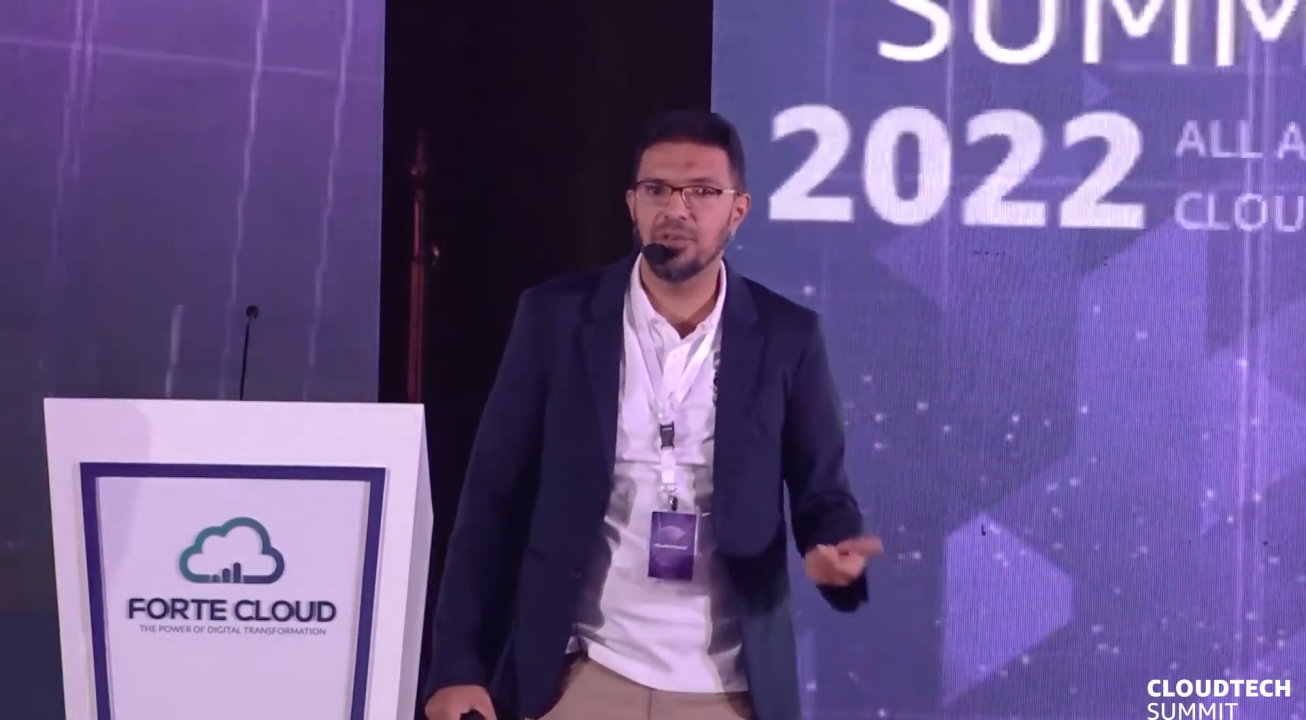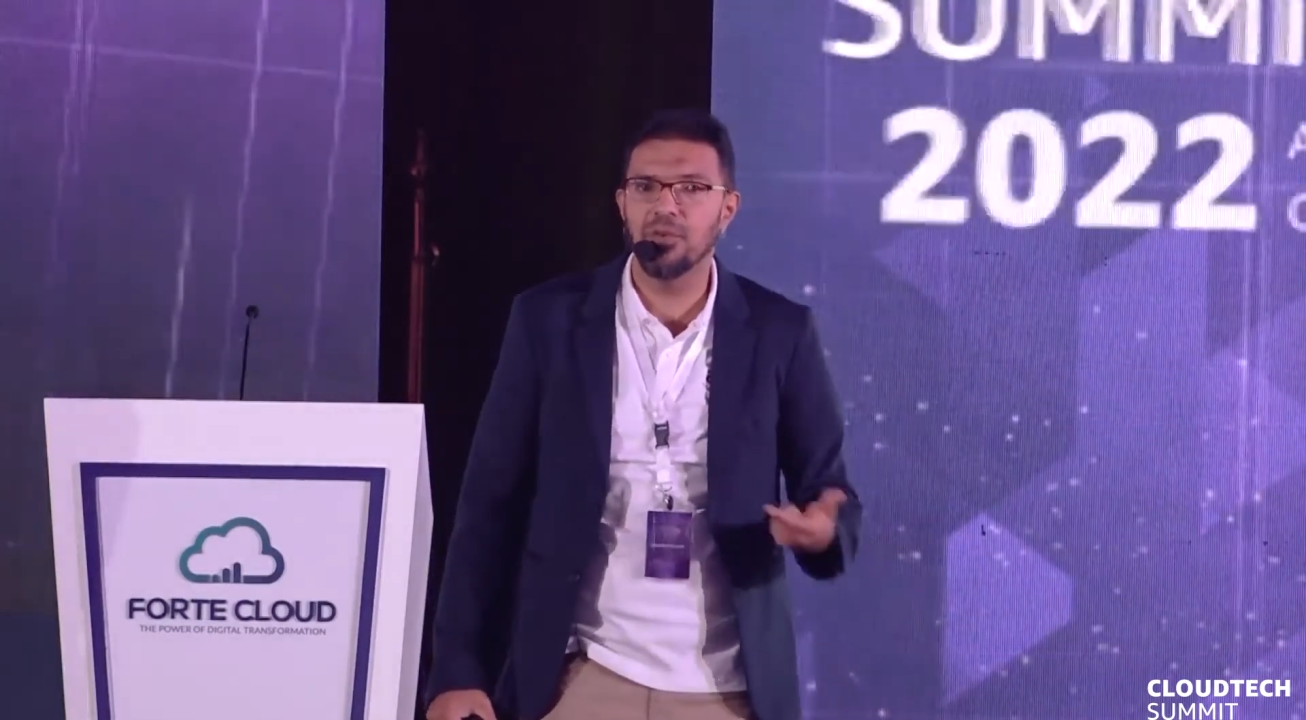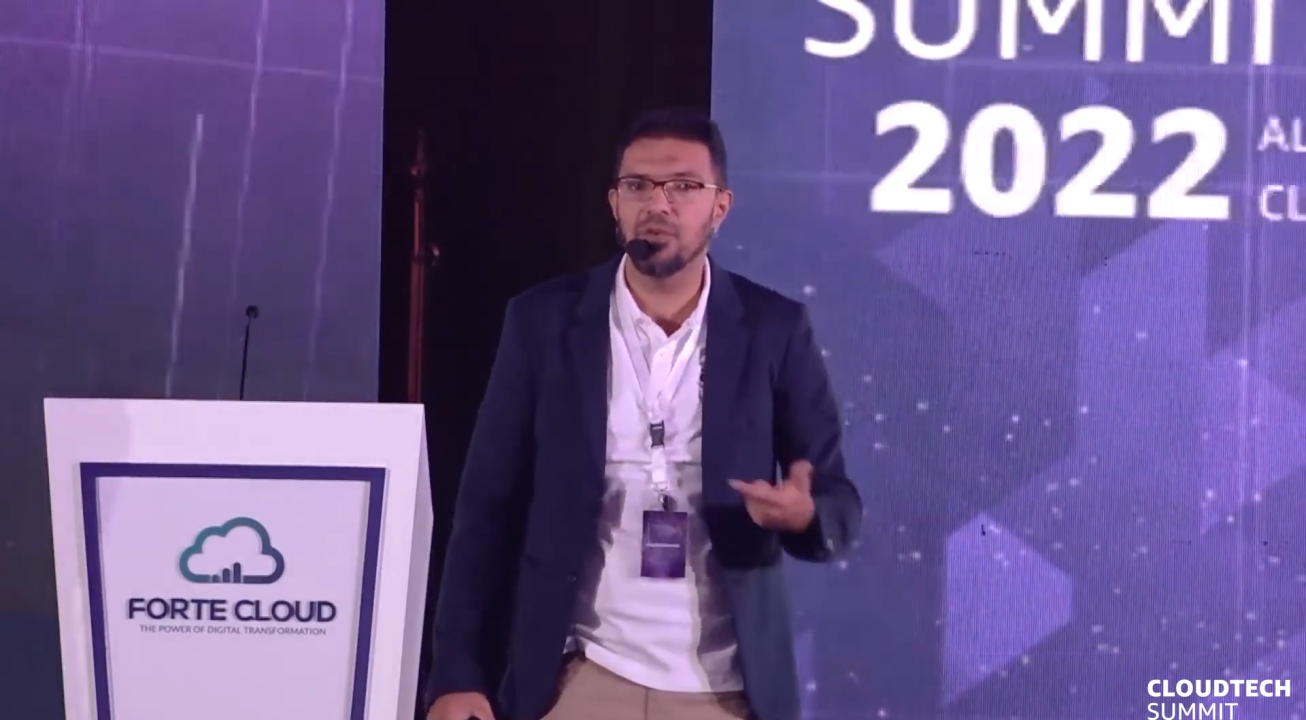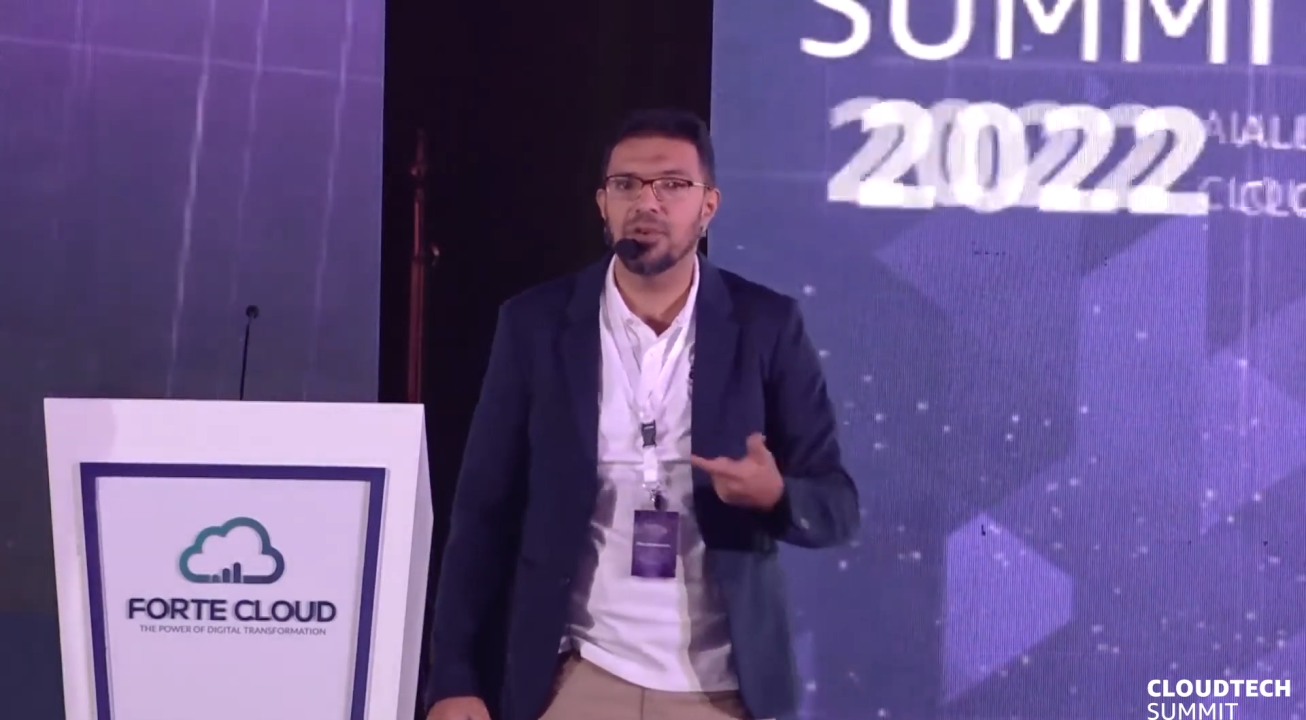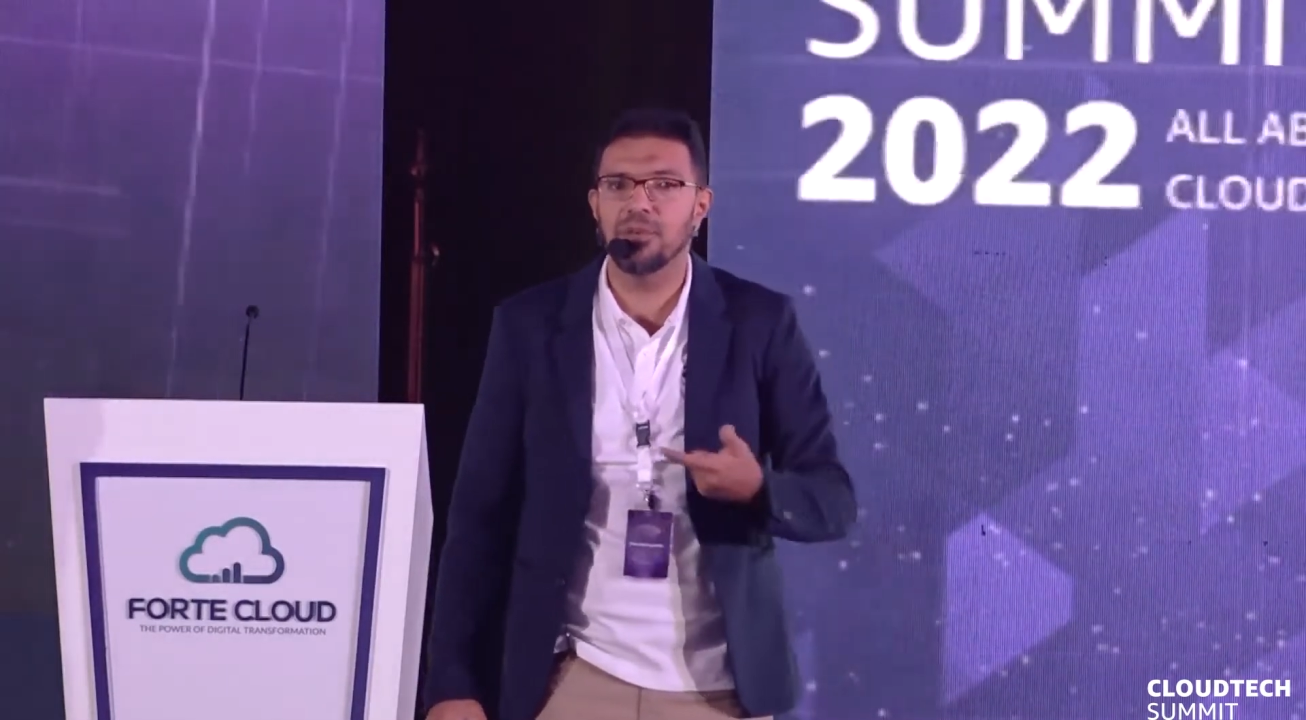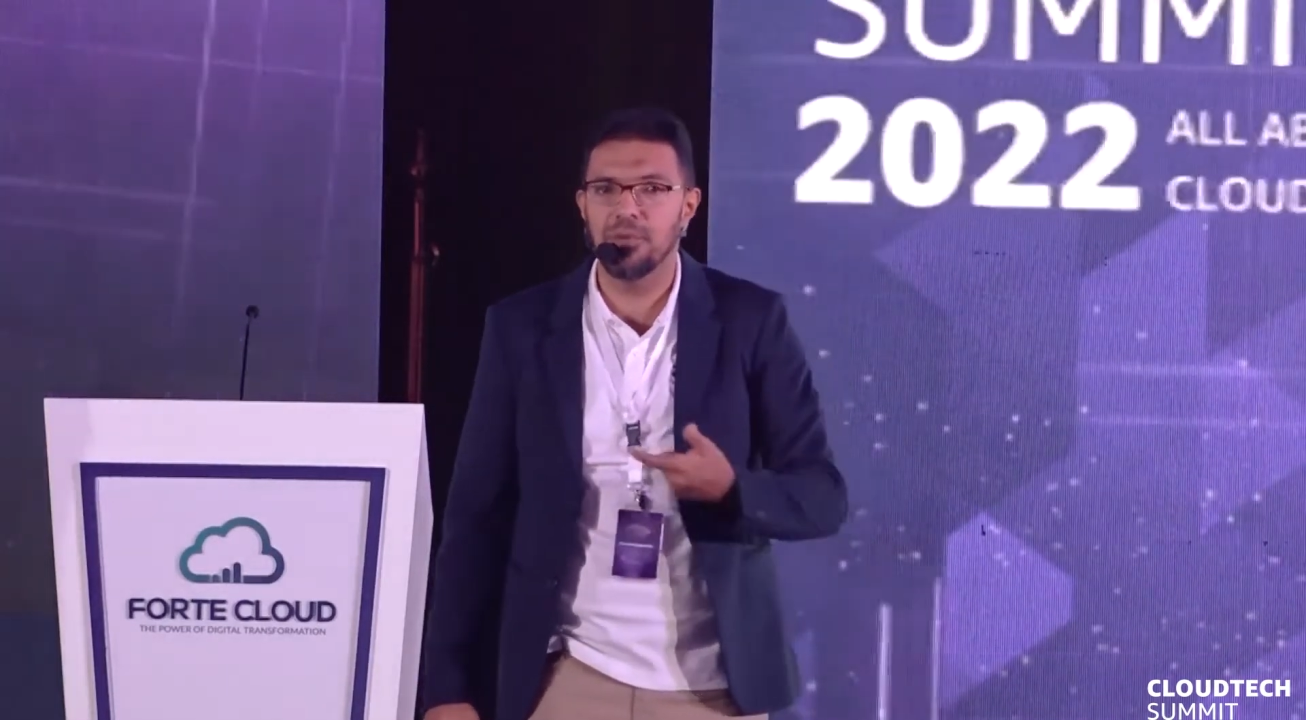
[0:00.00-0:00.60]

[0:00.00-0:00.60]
or